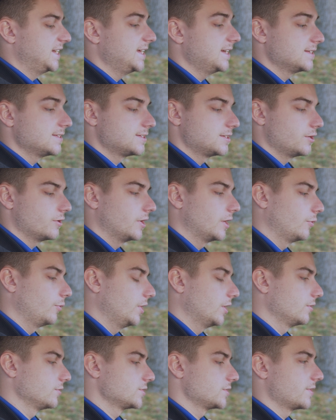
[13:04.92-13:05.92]
heated steering
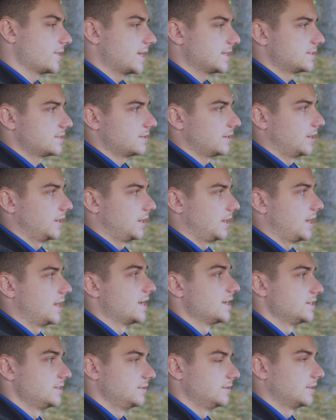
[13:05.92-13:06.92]
wheel, so that's
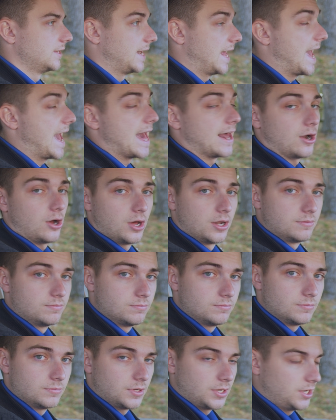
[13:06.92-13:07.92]
an add-on
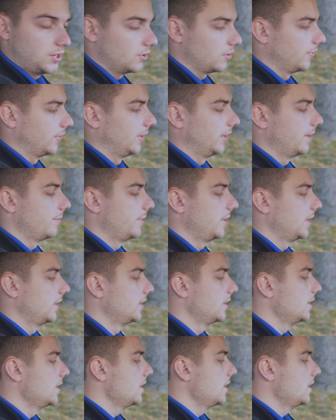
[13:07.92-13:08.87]
here on the Limited